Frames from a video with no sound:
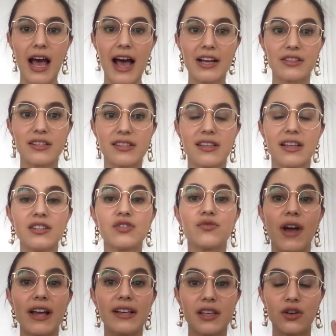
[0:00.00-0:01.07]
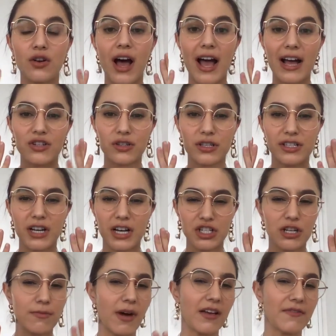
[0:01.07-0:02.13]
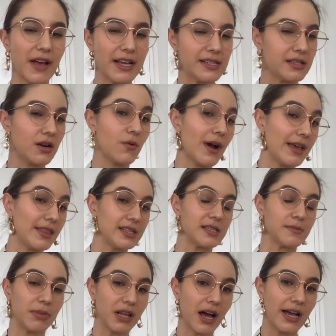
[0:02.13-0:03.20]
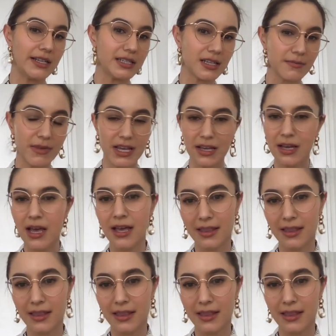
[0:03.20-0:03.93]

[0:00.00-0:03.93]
uh, the sun's rays are not actually touching my face in a way that's blinding me.